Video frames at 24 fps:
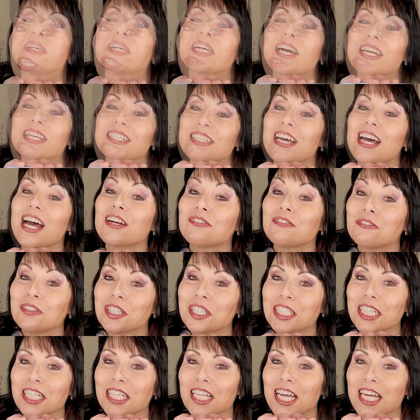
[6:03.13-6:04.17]
because i
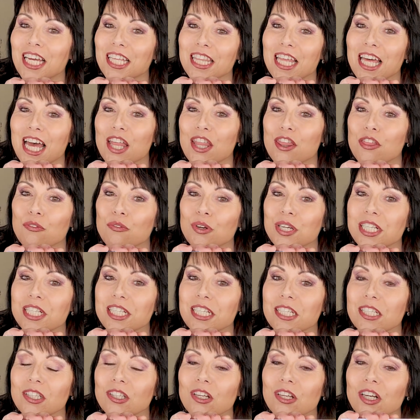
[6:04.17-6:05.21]
really like that
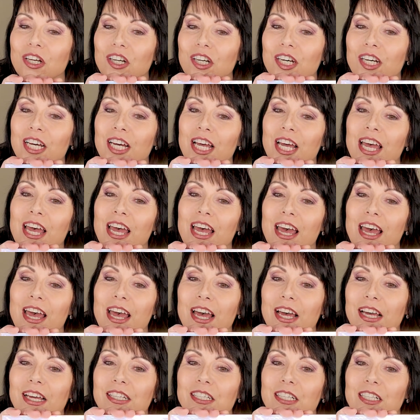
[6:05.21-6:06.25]
3d look
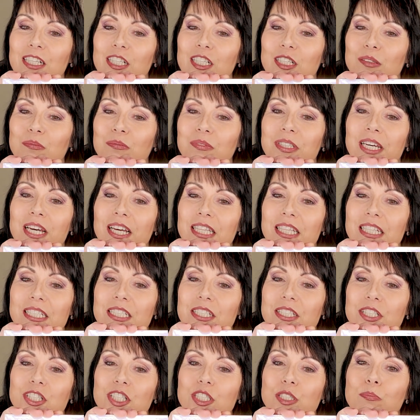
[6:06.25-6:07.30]
and um, yeah
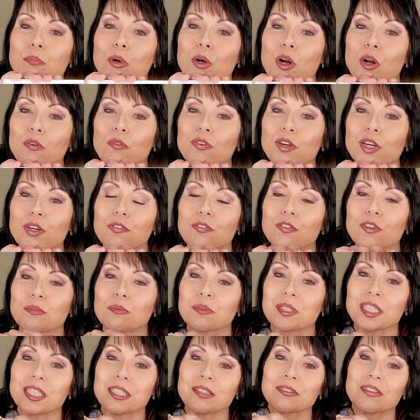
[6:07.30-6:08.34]
this is just perfect for
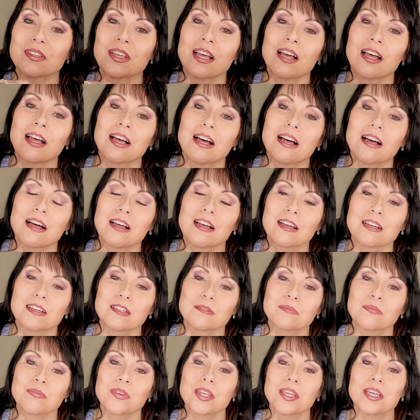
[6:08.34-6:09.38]
me
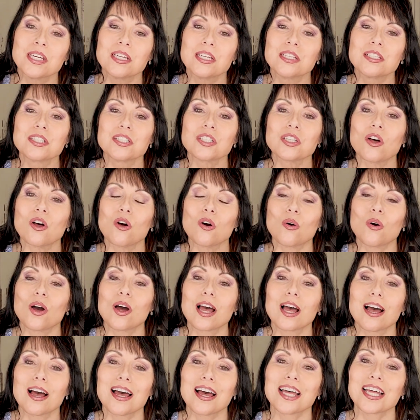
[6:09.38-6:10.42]
um,
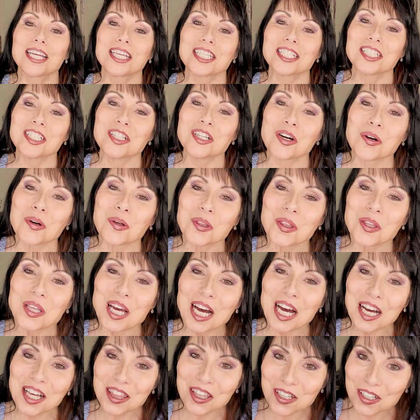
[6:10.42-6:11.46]
so you know
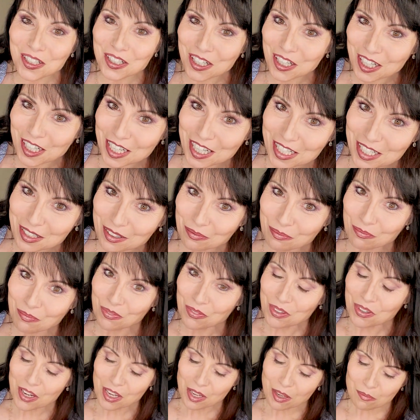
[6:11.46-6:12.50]
the other night
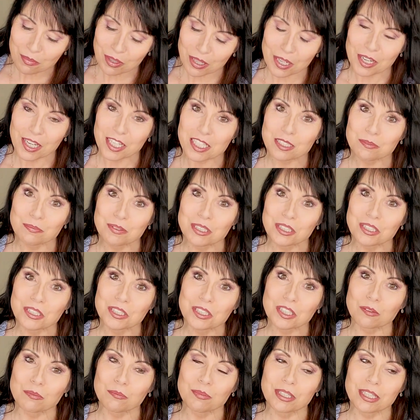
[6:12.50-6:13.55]
my husband
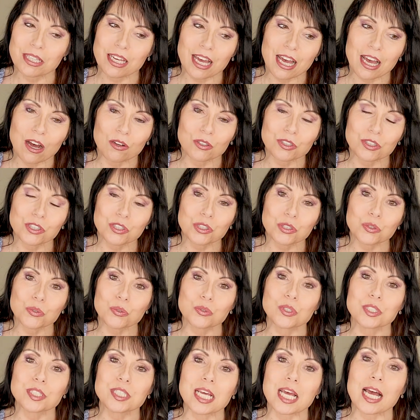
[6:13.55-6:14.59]
took me out
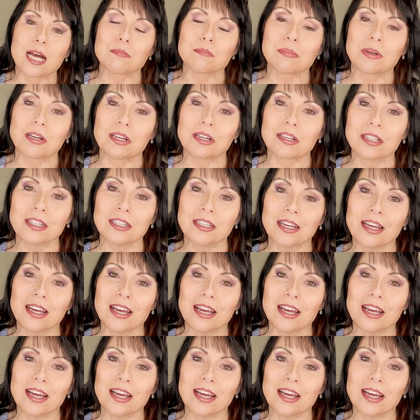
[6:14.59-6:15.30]
to Napa